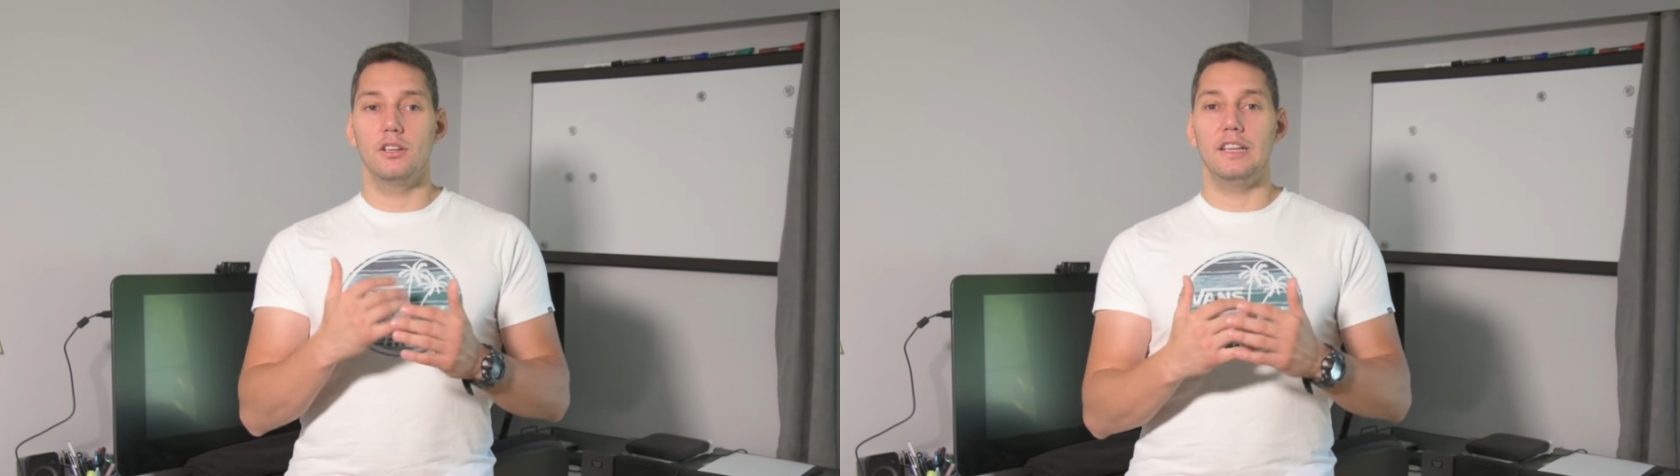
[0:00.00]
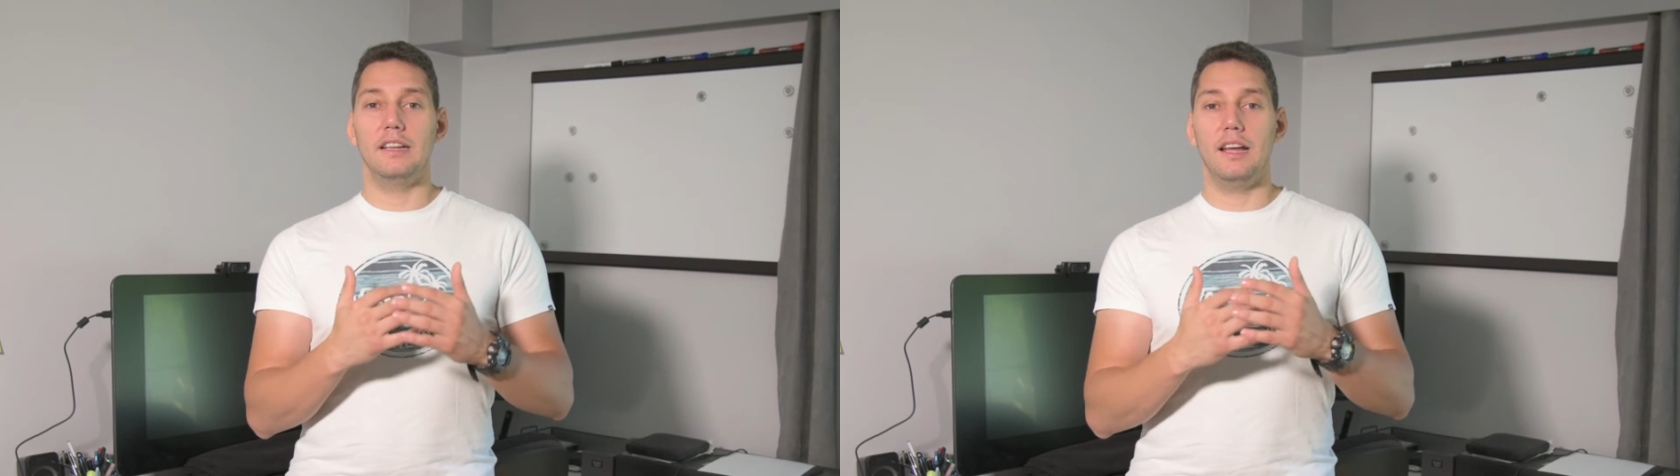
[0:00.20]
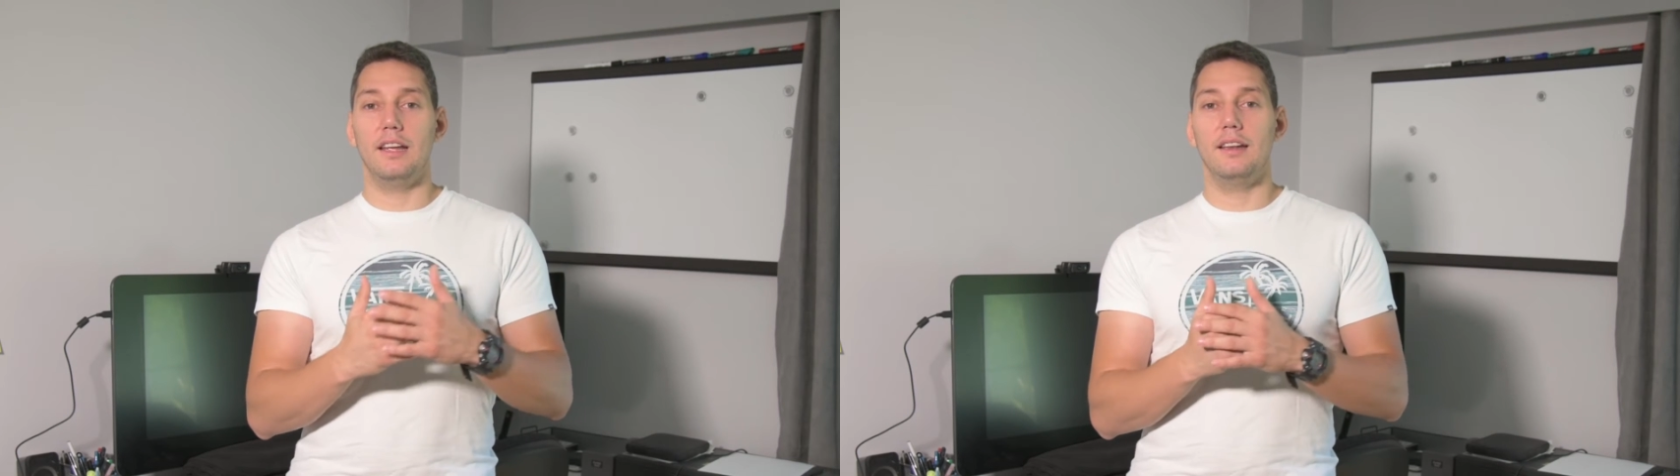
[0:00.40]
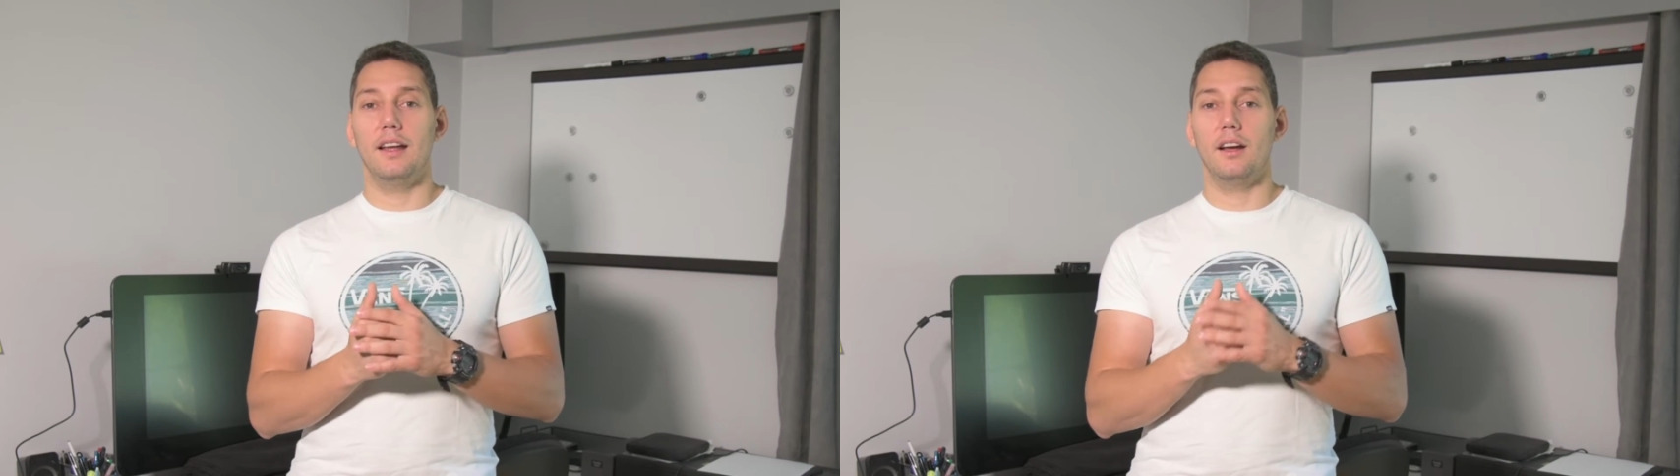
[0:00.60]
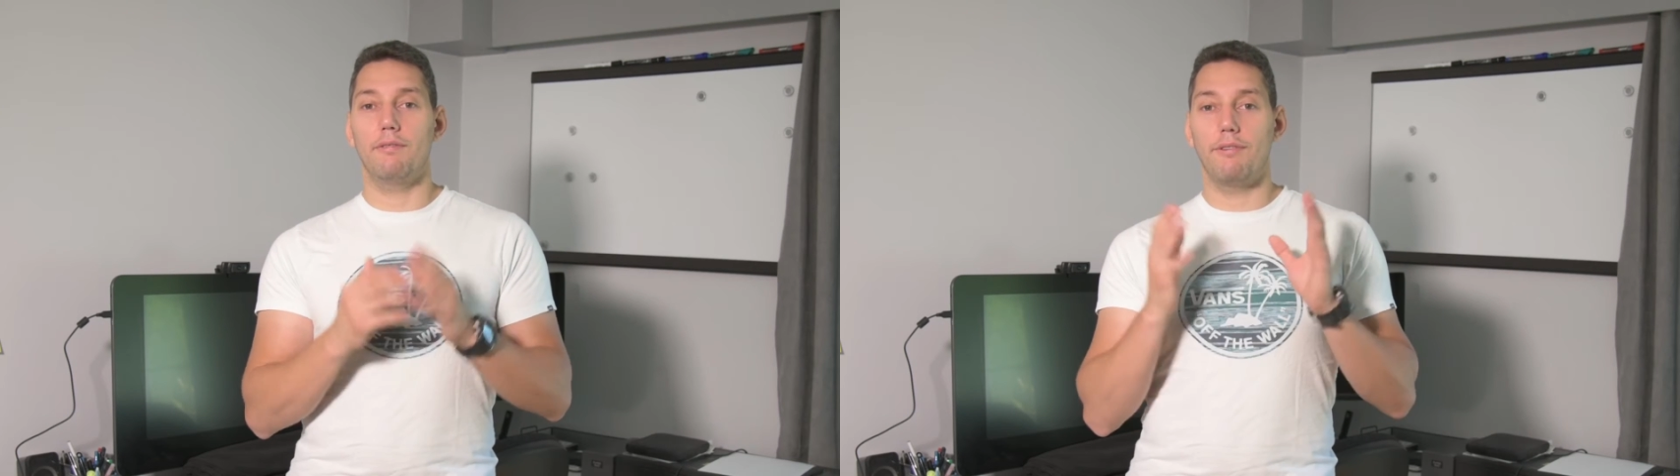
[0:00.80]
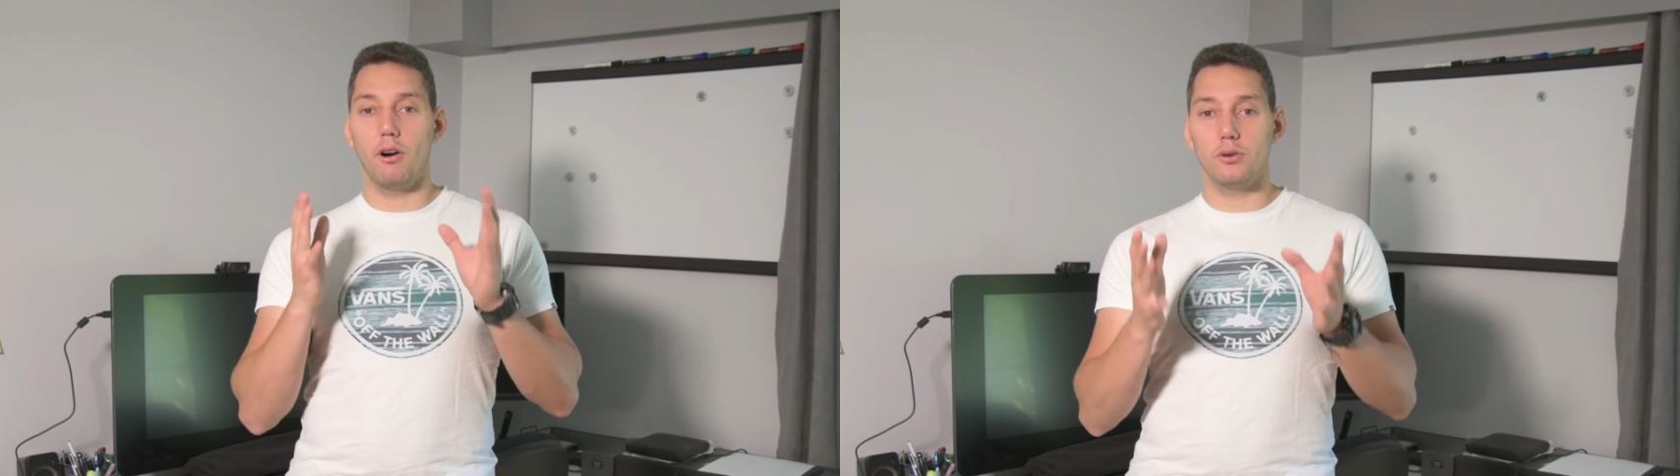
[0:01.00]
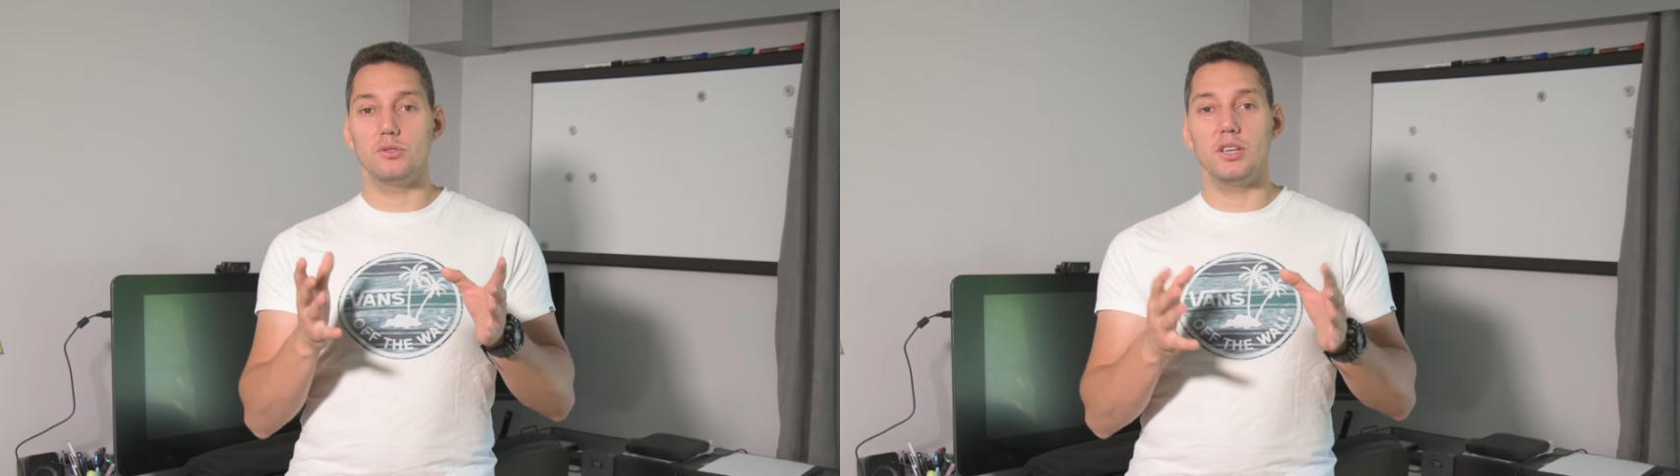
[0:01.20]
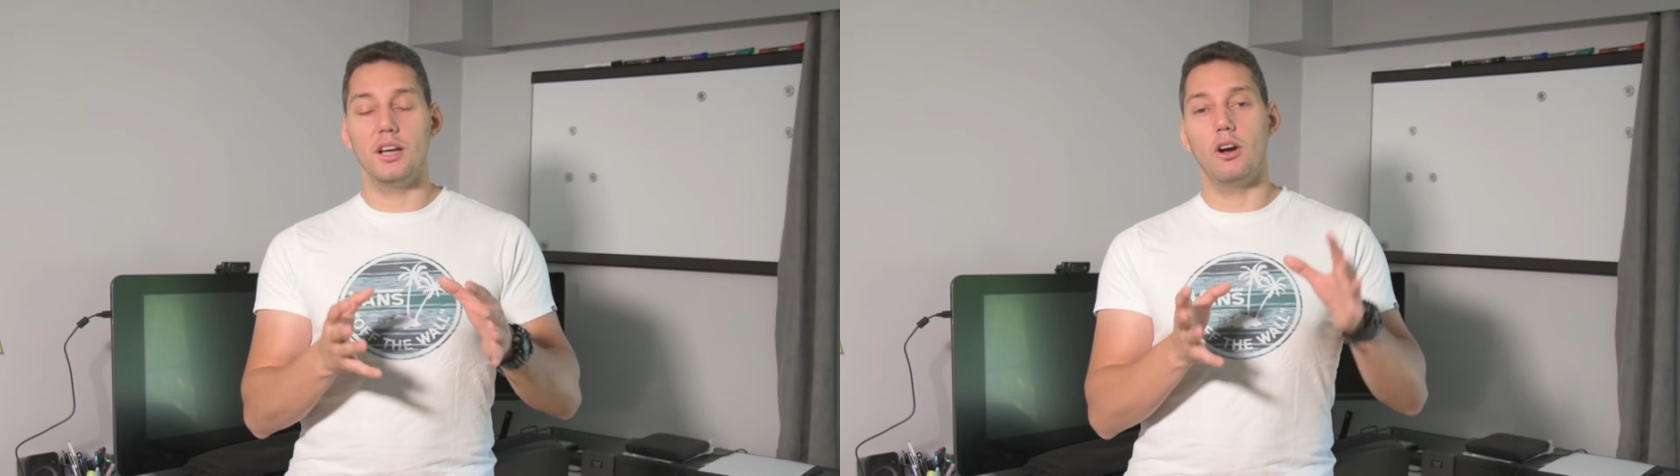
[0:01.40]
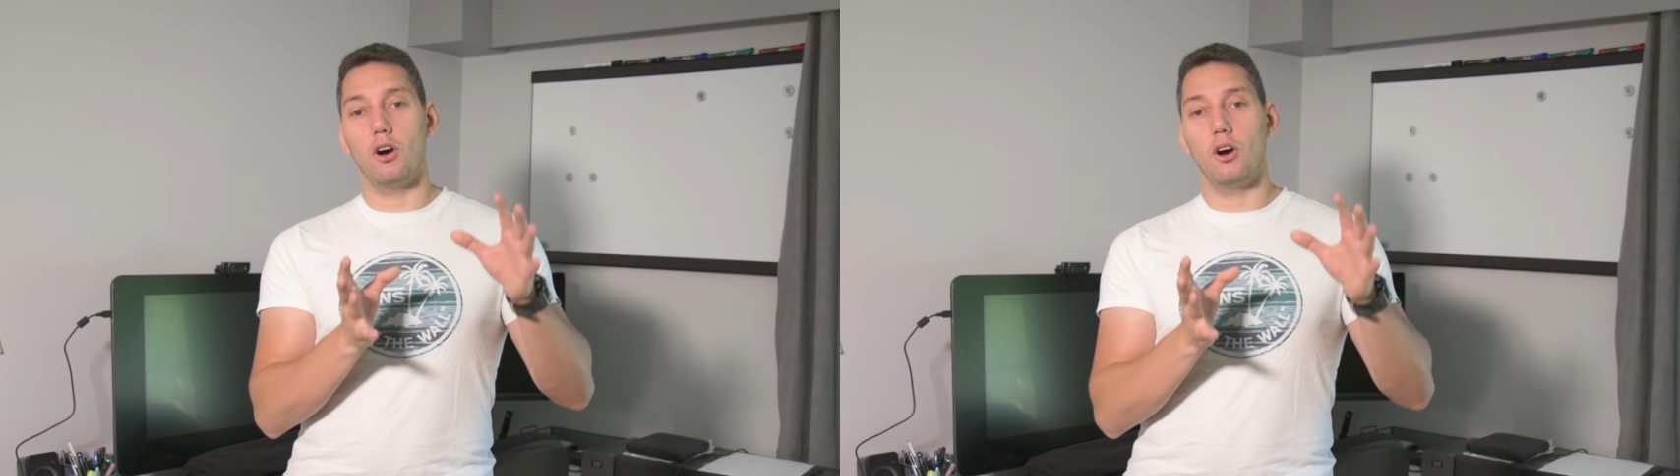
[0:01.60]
in focusing